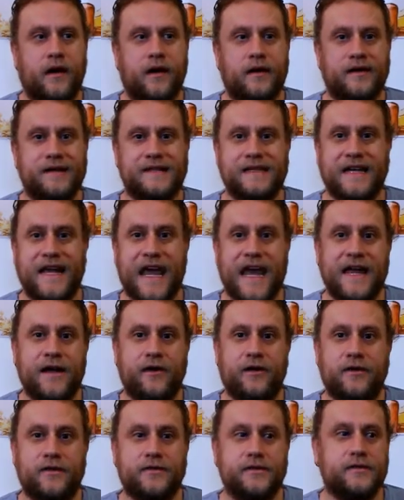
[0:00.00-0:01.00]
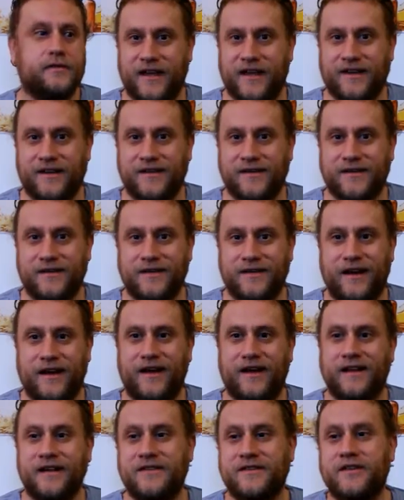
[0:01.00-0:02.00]
It's chaos.
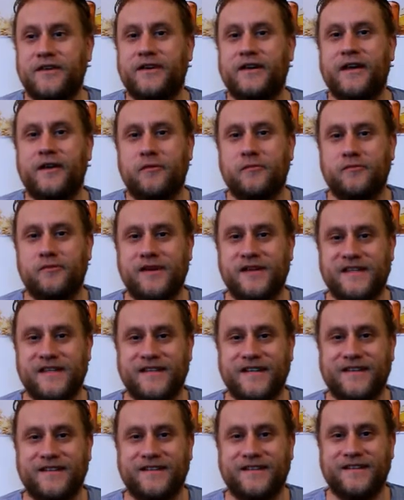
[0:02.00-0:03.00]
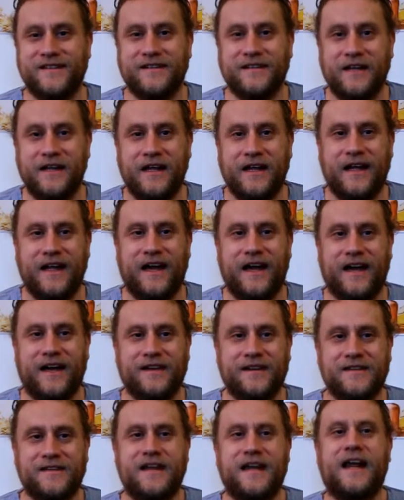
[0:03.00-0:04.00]
It's certainly unprecedented.
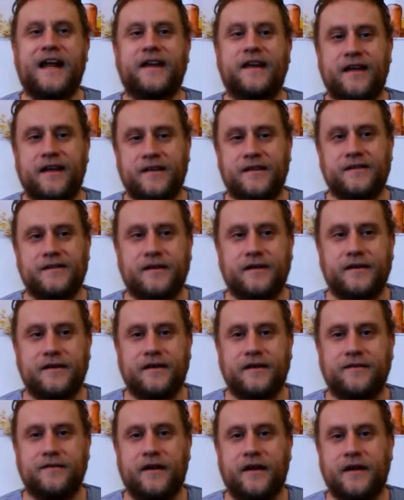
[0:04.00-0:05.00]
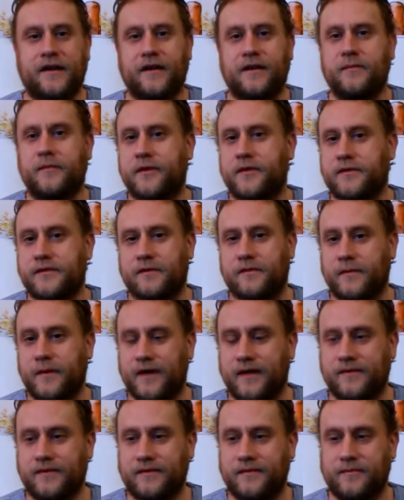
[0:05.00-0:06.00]
And as an anarchist, I find it amusing
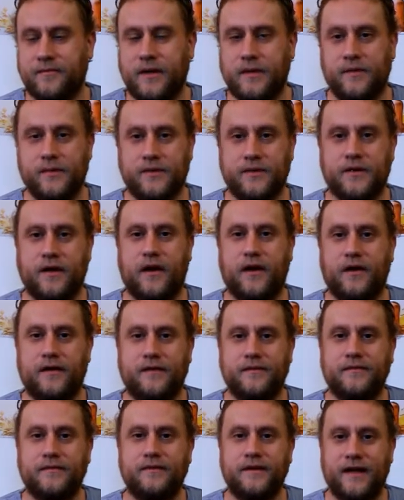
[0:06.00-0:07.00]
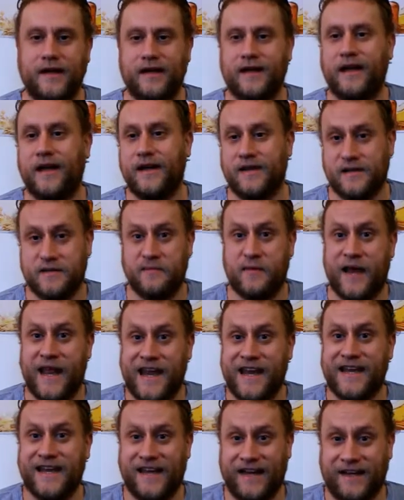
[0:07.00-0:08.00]
when people start
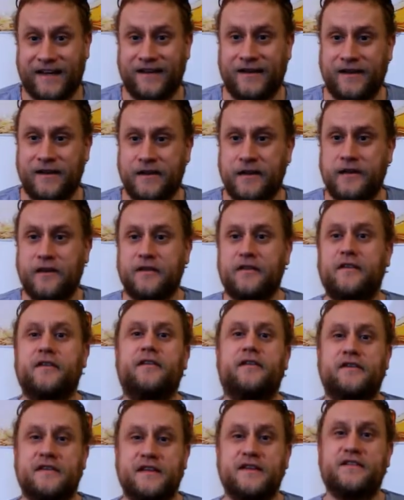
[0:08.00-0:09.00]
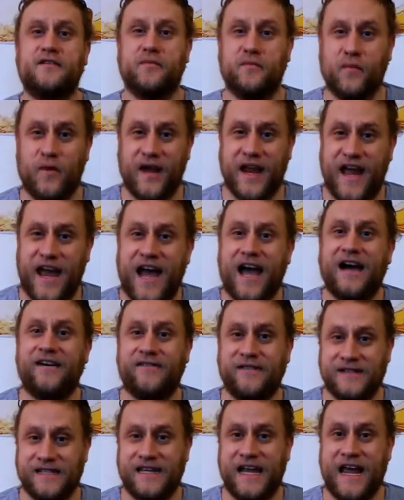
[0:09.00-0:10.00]
explaining that the system we
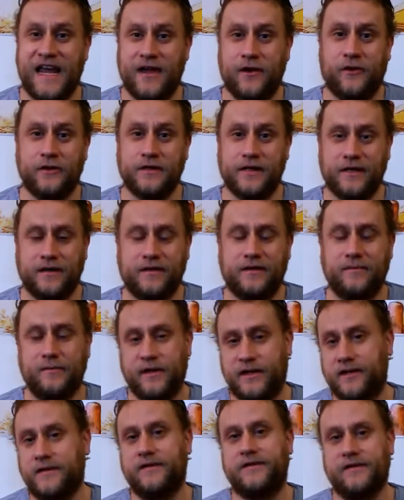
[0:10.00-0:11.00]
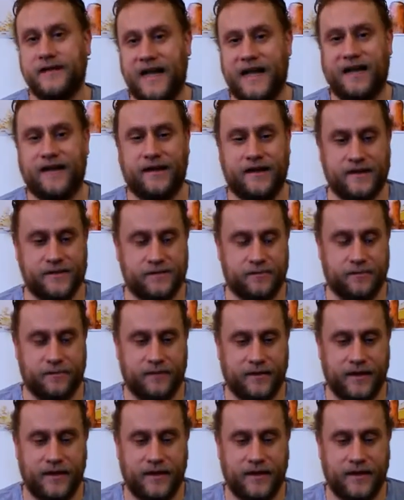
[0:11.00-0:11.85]
have is chaotic, because anarchism